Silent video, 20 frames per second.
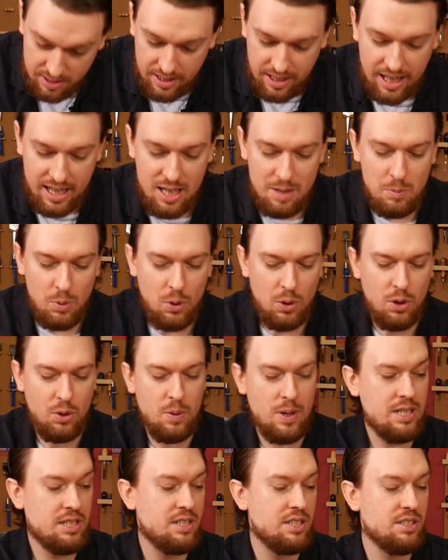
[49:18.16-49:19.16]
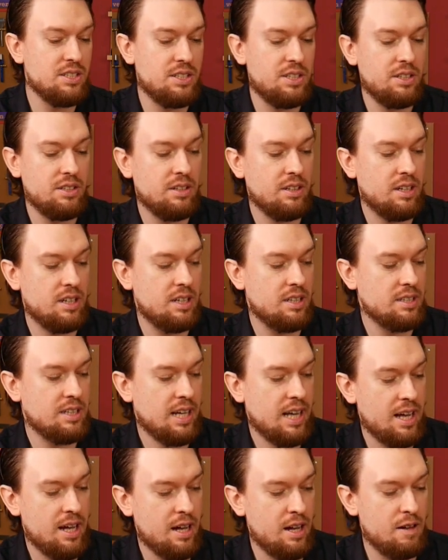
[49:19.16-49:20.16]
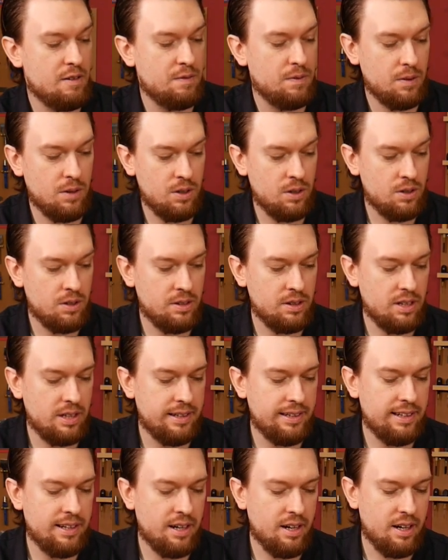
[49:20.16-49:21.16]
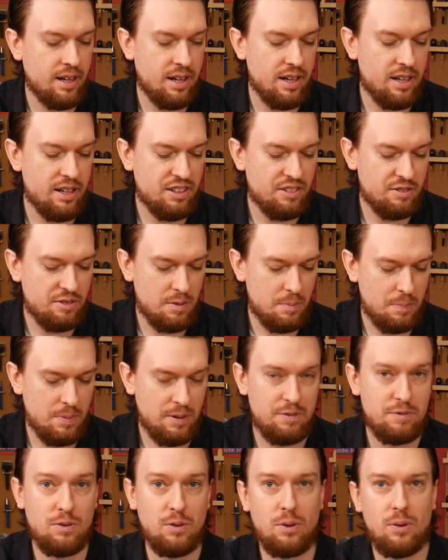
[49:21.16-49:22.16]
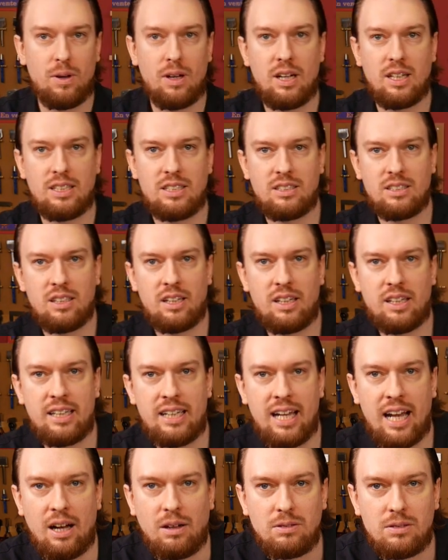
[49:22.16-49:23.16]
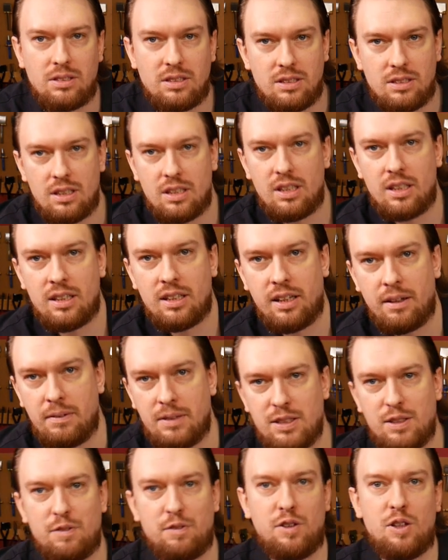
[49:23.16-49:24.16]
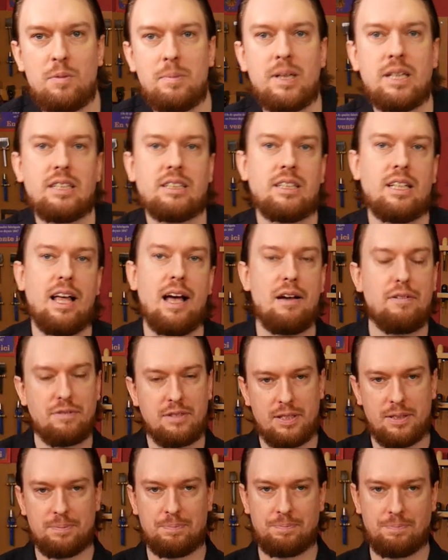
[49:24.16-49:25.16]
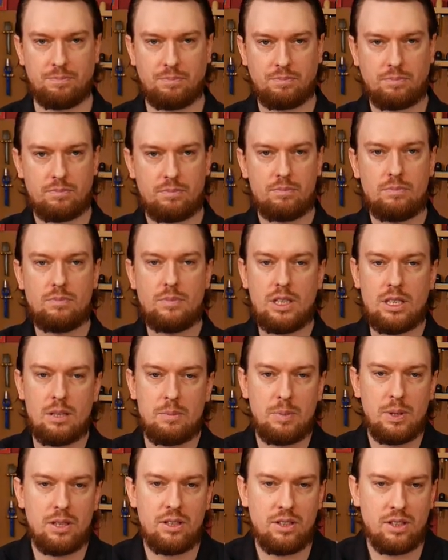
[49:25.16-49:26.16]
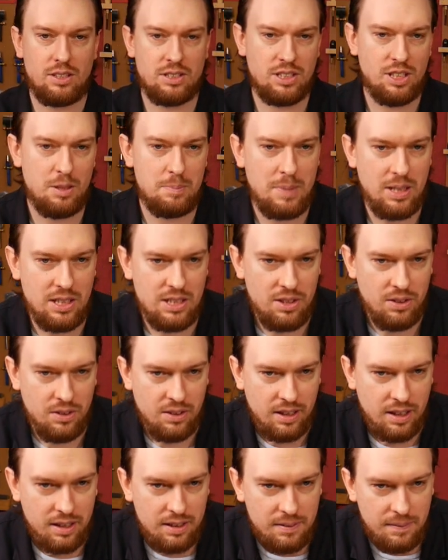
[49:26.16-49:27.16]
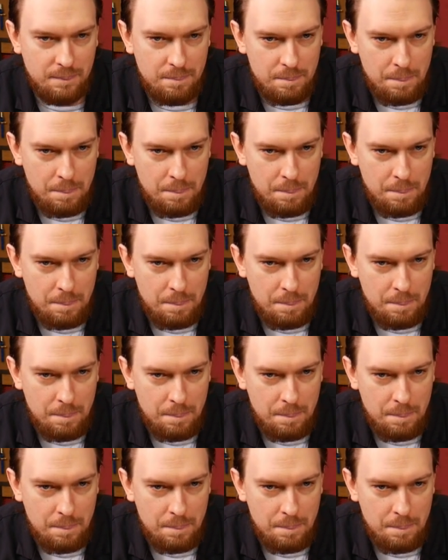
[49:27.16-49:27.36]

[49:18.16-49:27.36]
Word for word: there any more questions you guys have on the live before I sign out? There is a few minutes left, but not too much longer.